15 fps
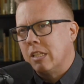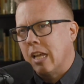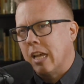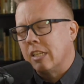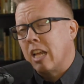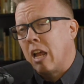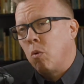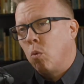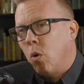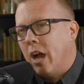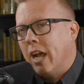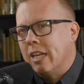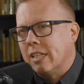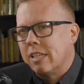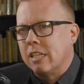says and
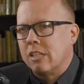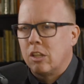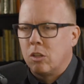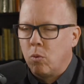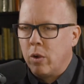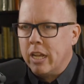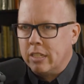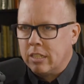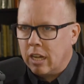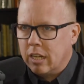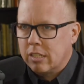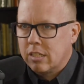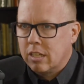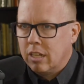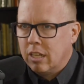why it says it the way it
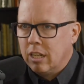does,